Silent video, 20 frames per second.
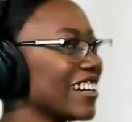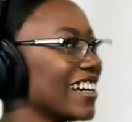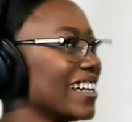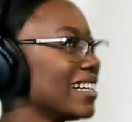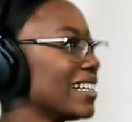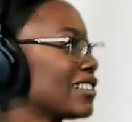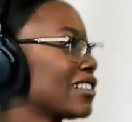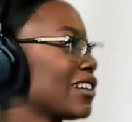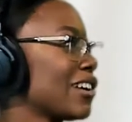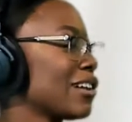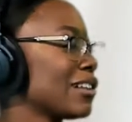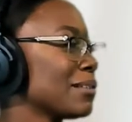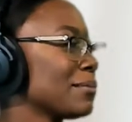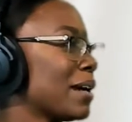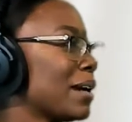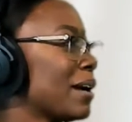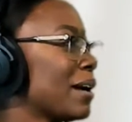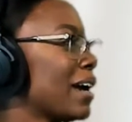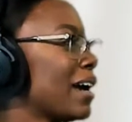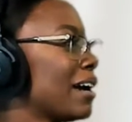And it's all
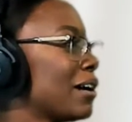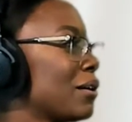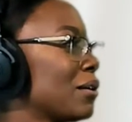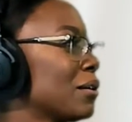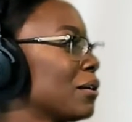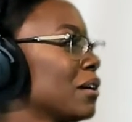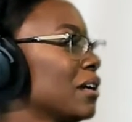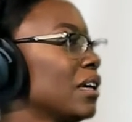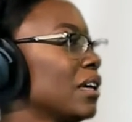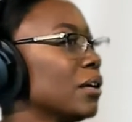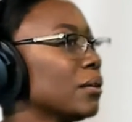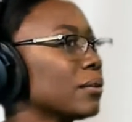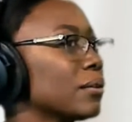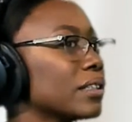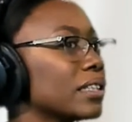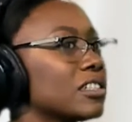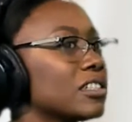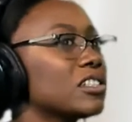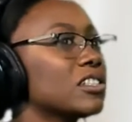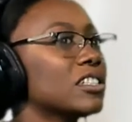about how
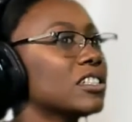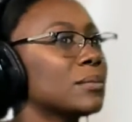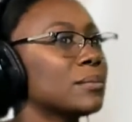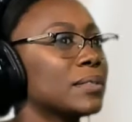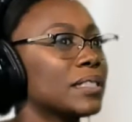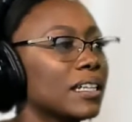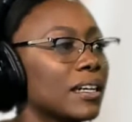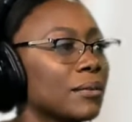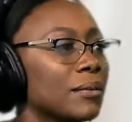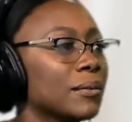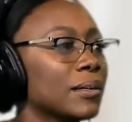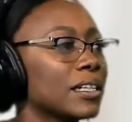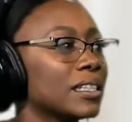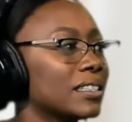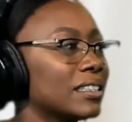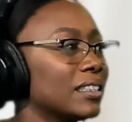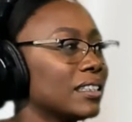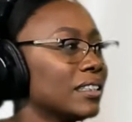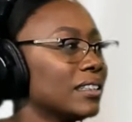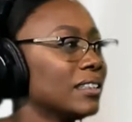relationships and
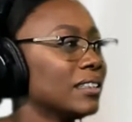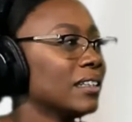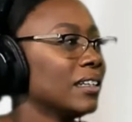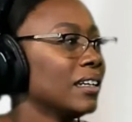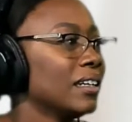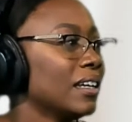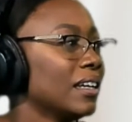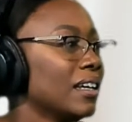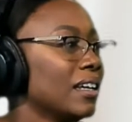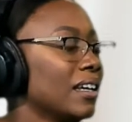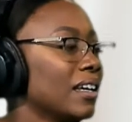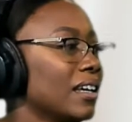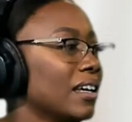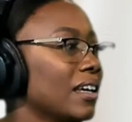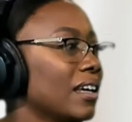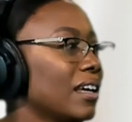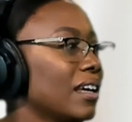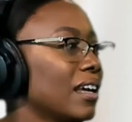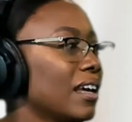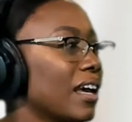networks and
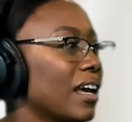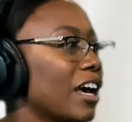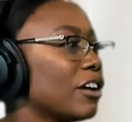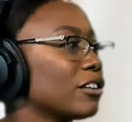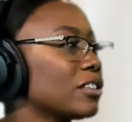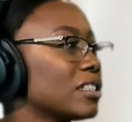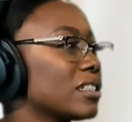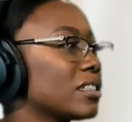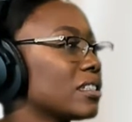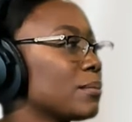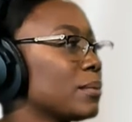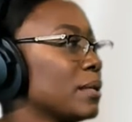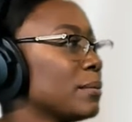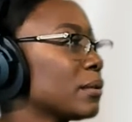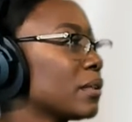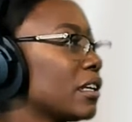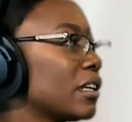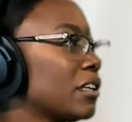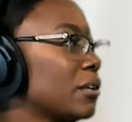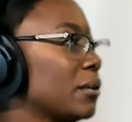how just the
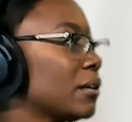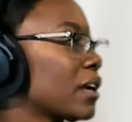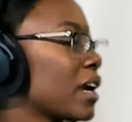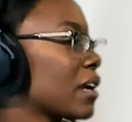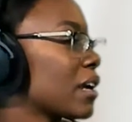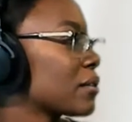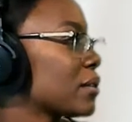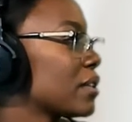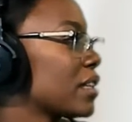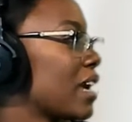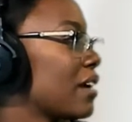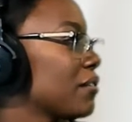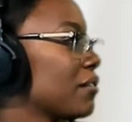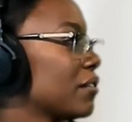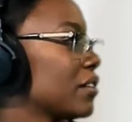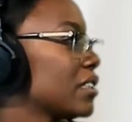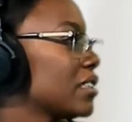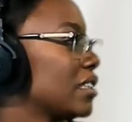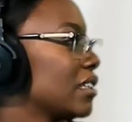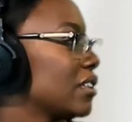people that you interact with
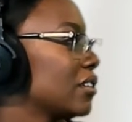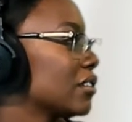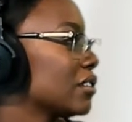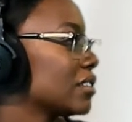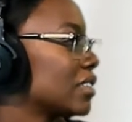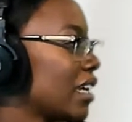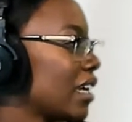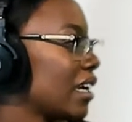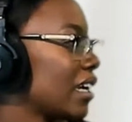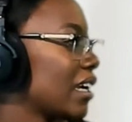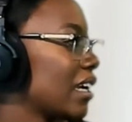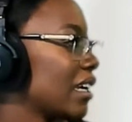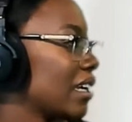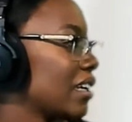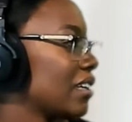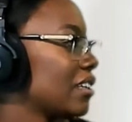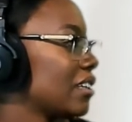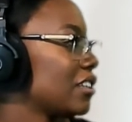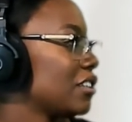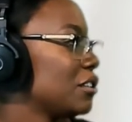every single
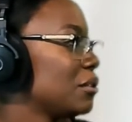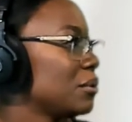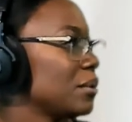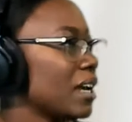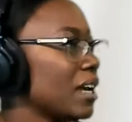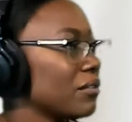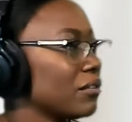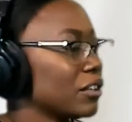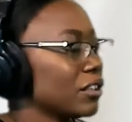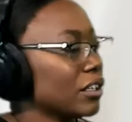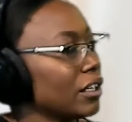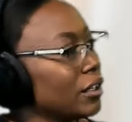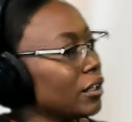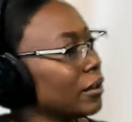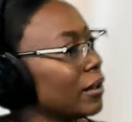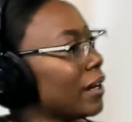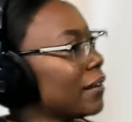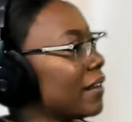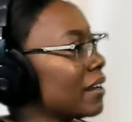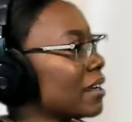day, you never know
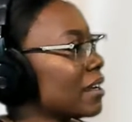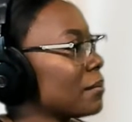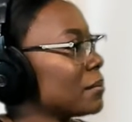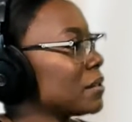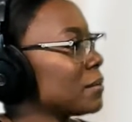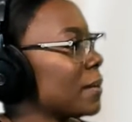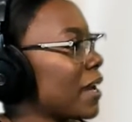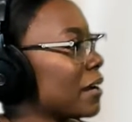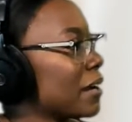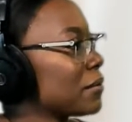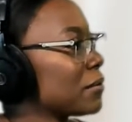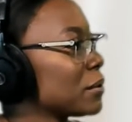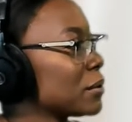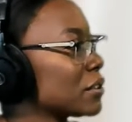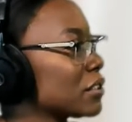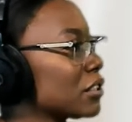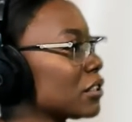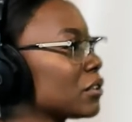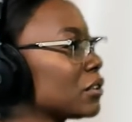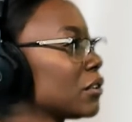how that comes back full
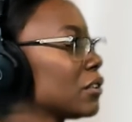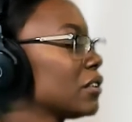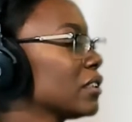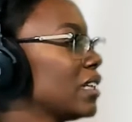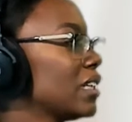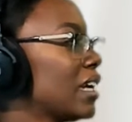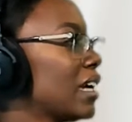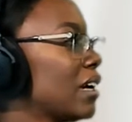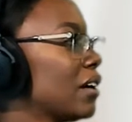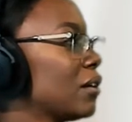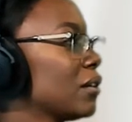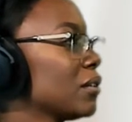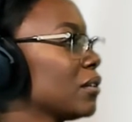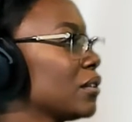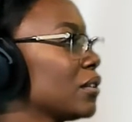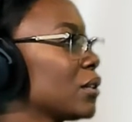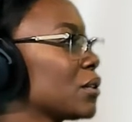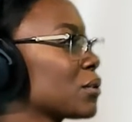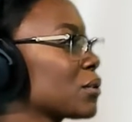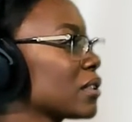circle and how
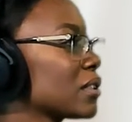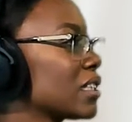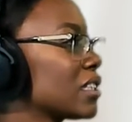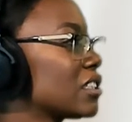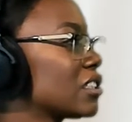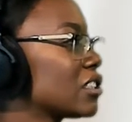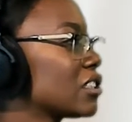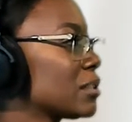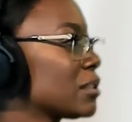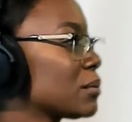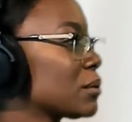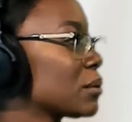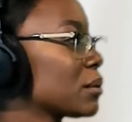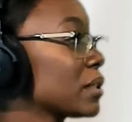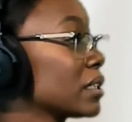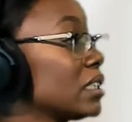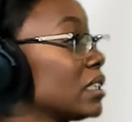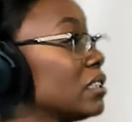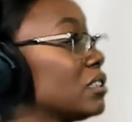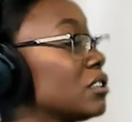those relationships
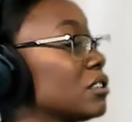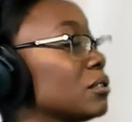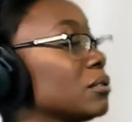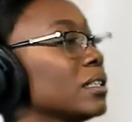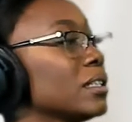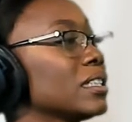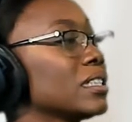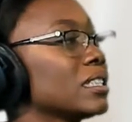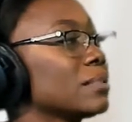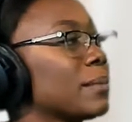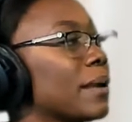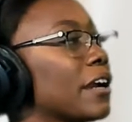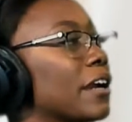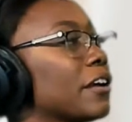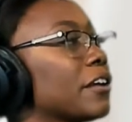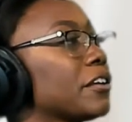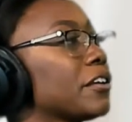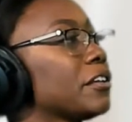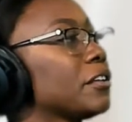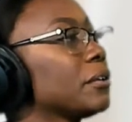really do inspire
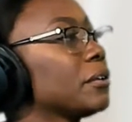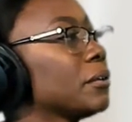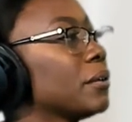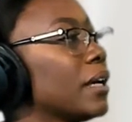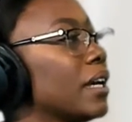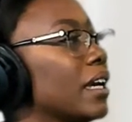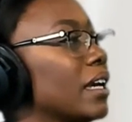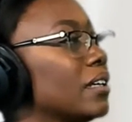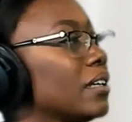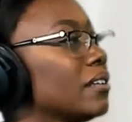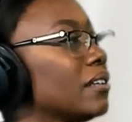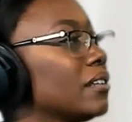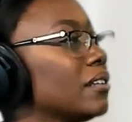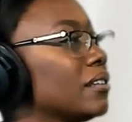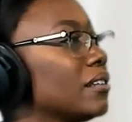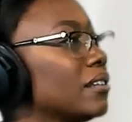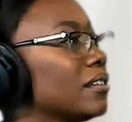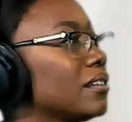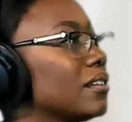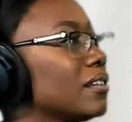you and
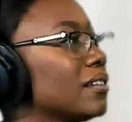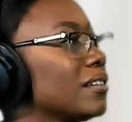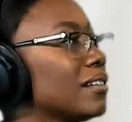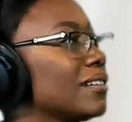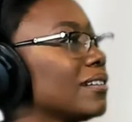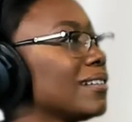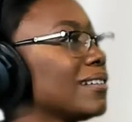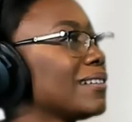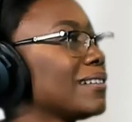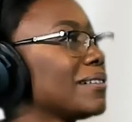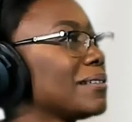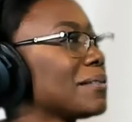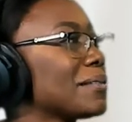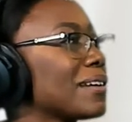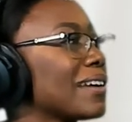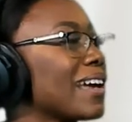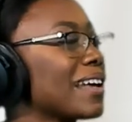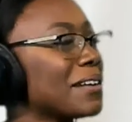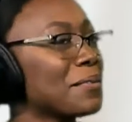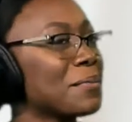
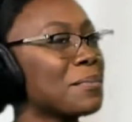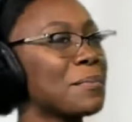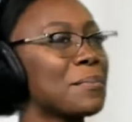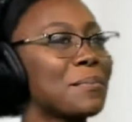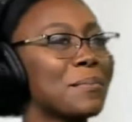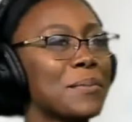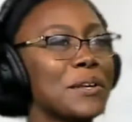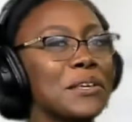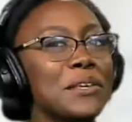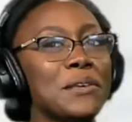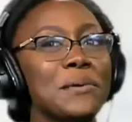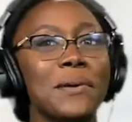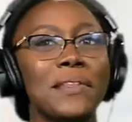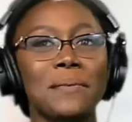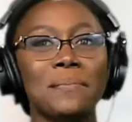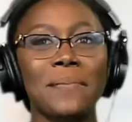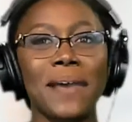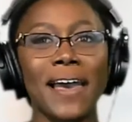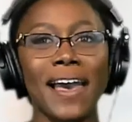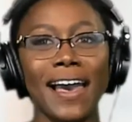kind of put you on
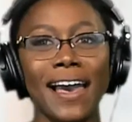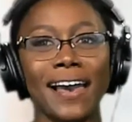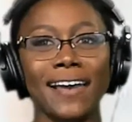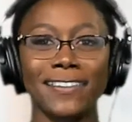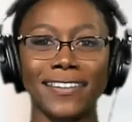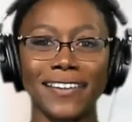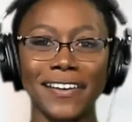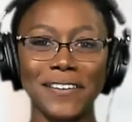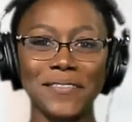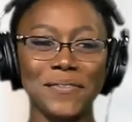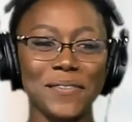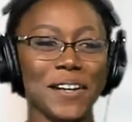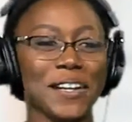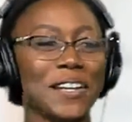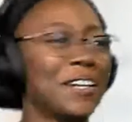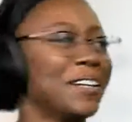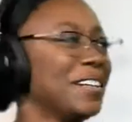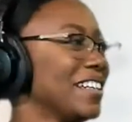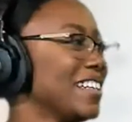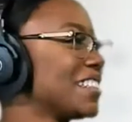the path of where
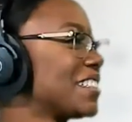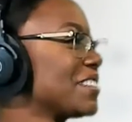you need to